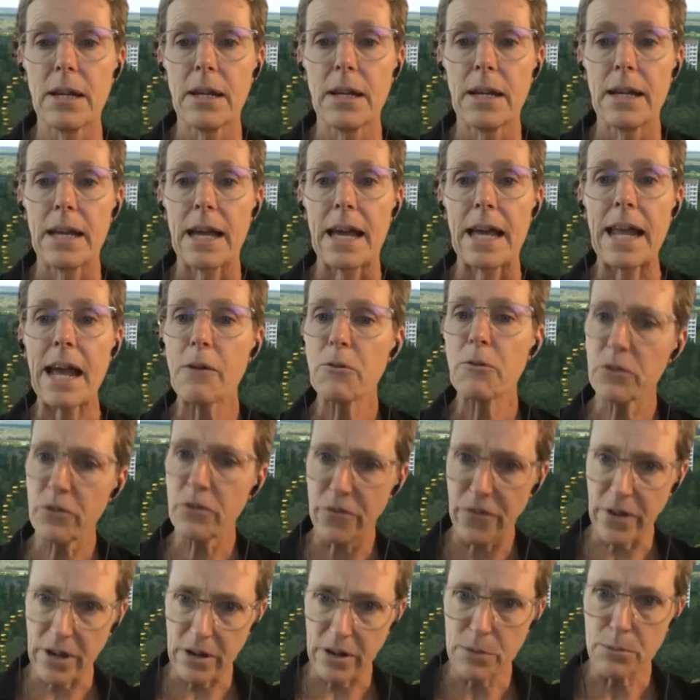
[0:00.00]
And I was
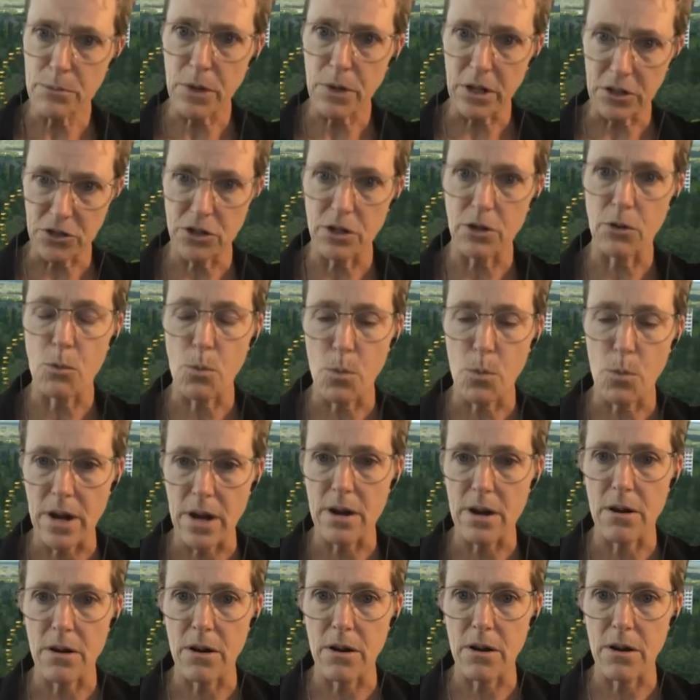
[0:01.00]
very much
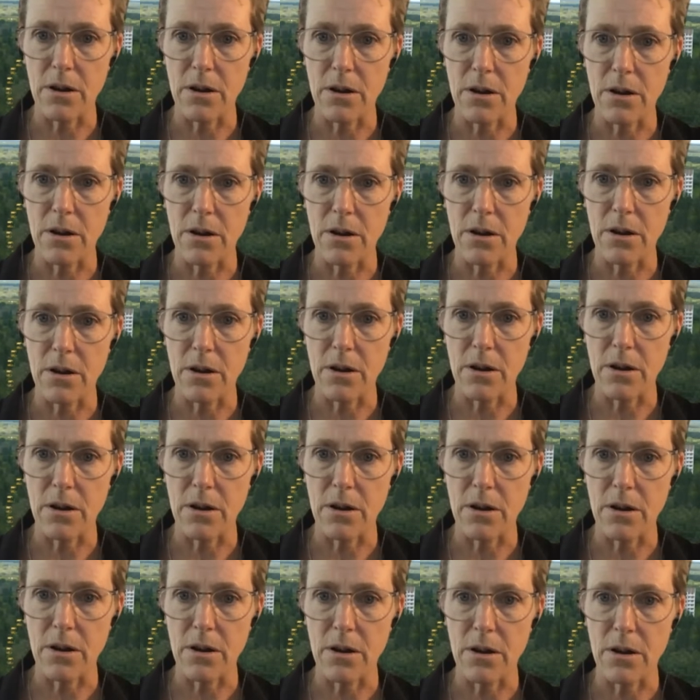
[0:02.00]
aware of
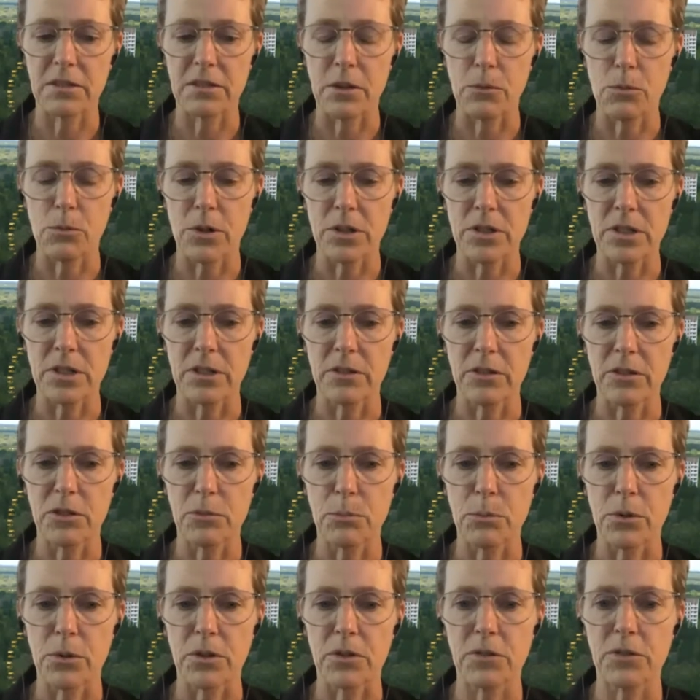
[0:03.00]
those allegations as I
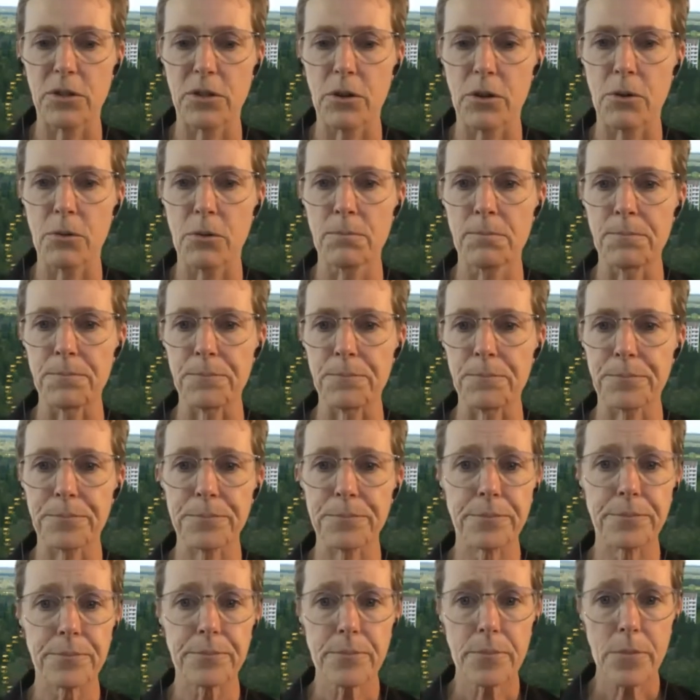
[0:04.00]
worked on this book. So
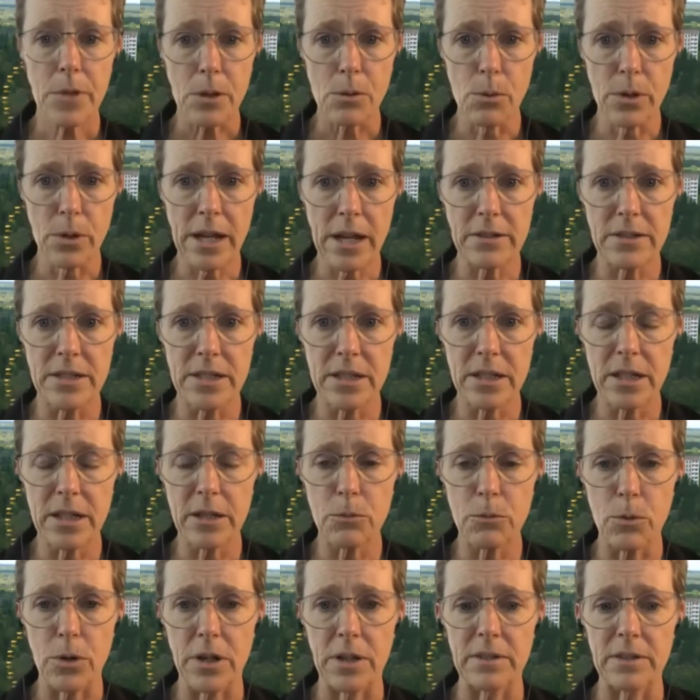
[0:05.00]
what I did
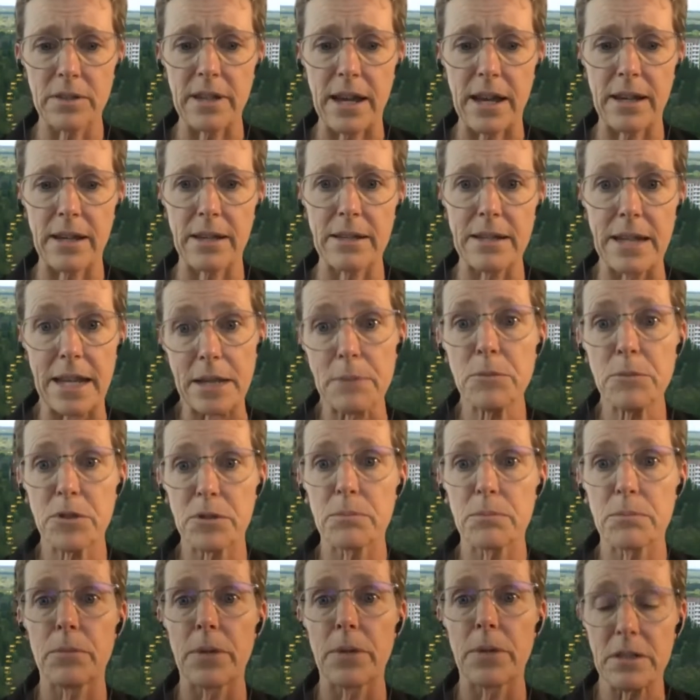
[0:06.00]
was I named
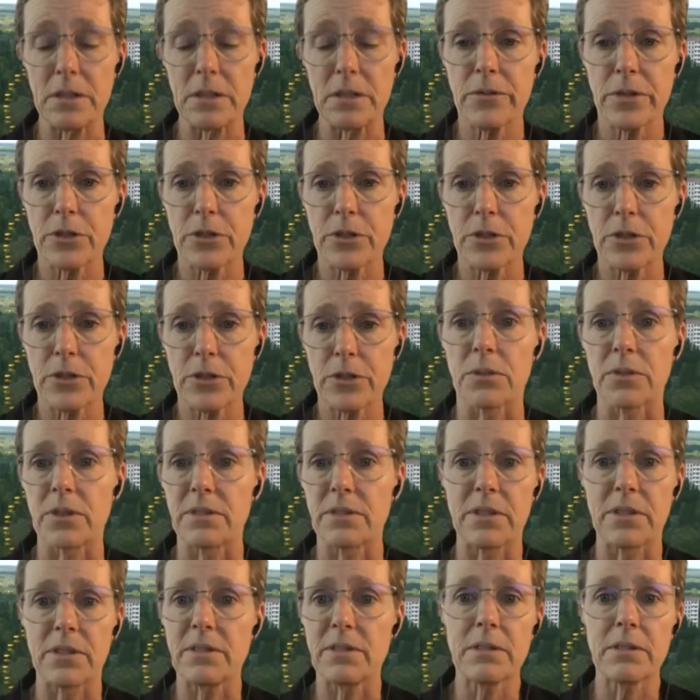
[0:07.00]
individuals. This
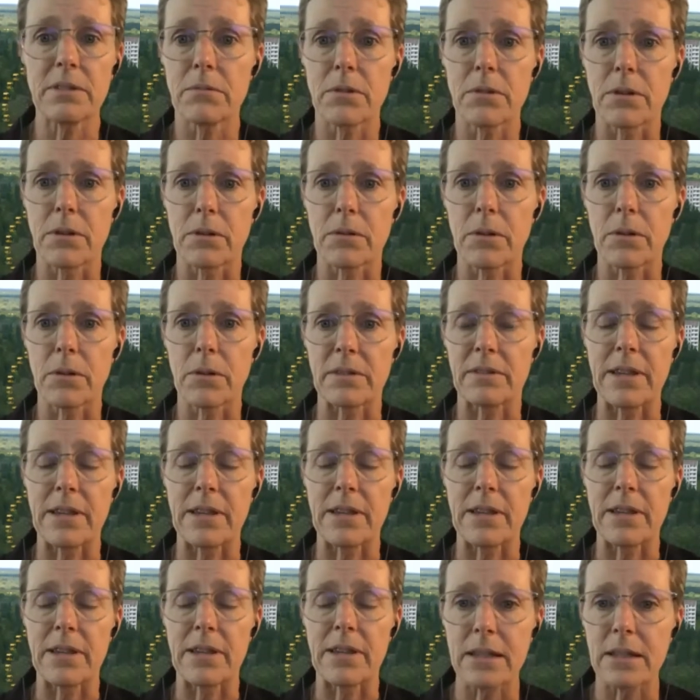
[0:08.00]
isn't a
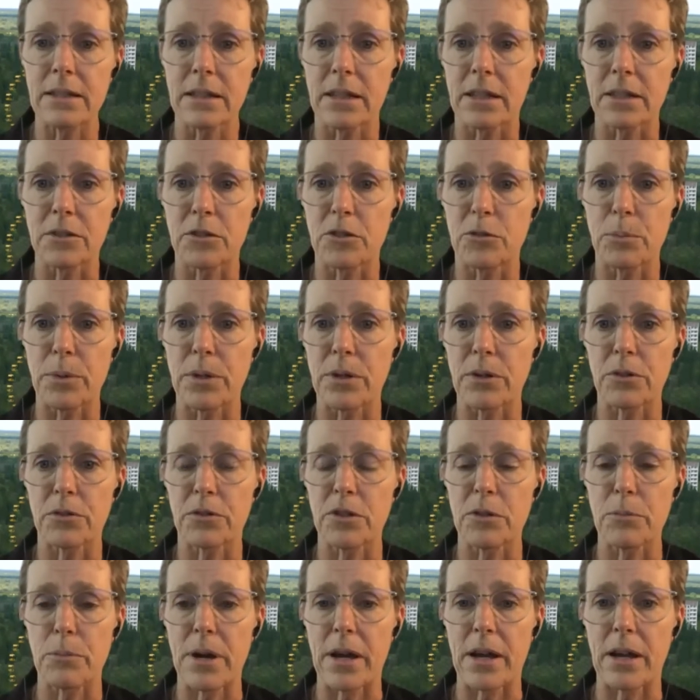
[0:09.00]
hidden
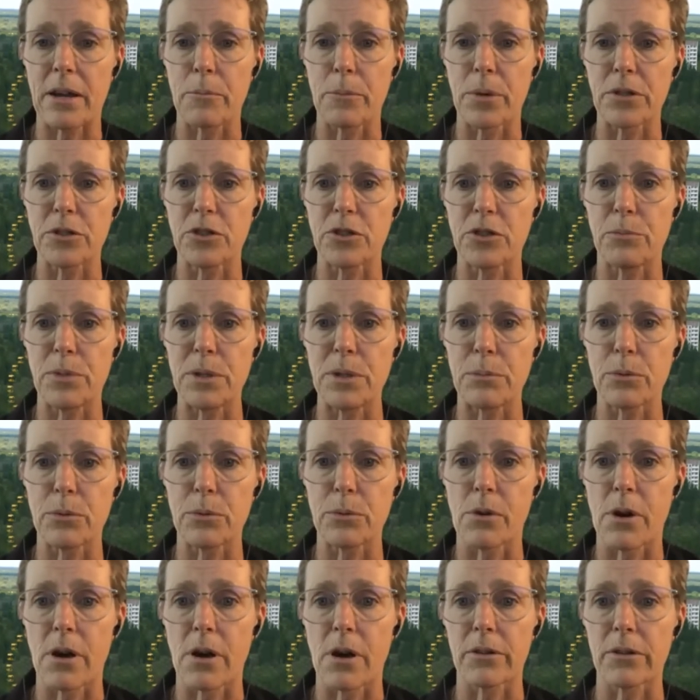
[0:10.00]
conspiracy by a bunch of people
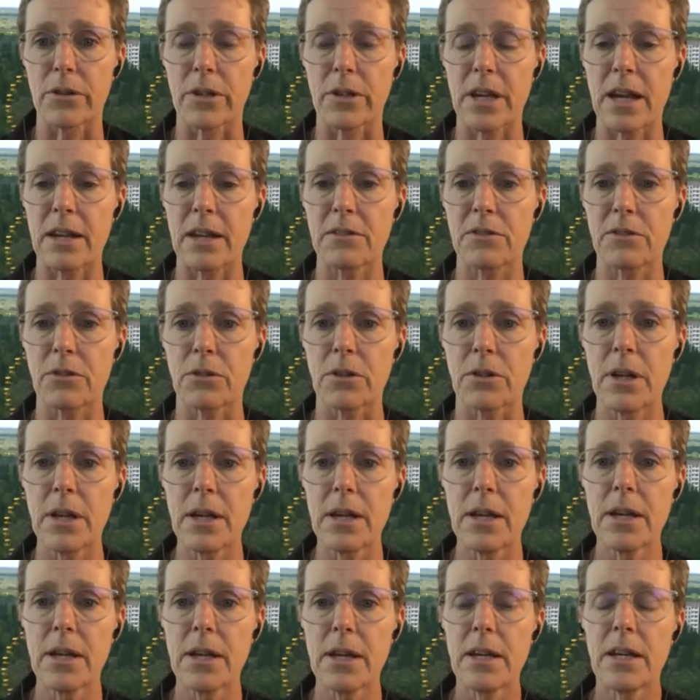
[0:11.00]
all in concert.
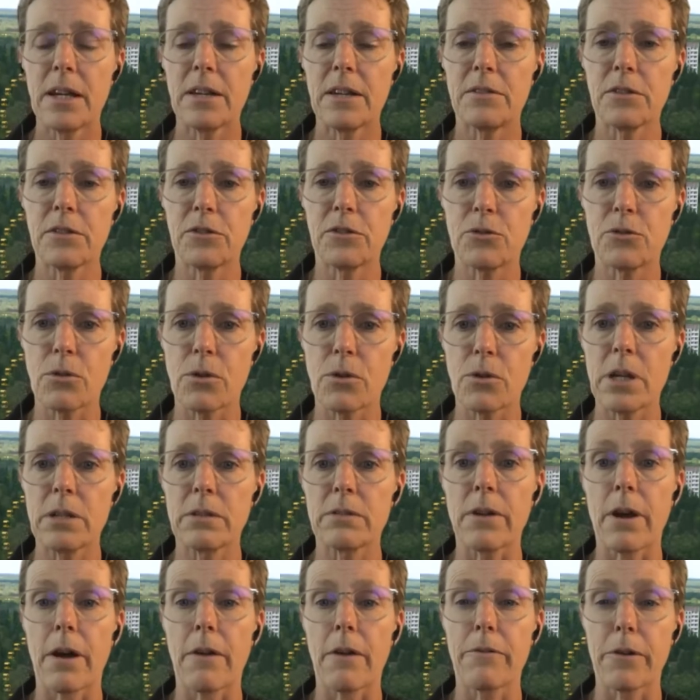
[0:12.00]
It's a story
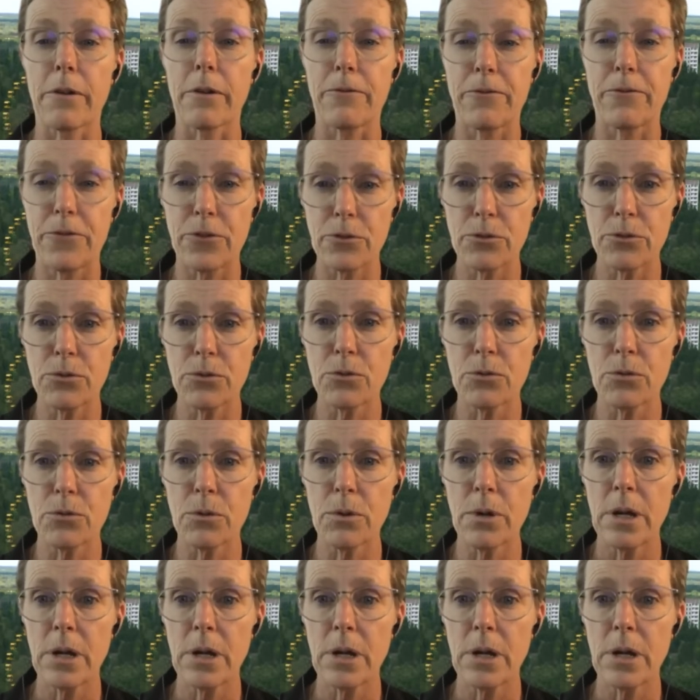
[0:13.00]
of a few,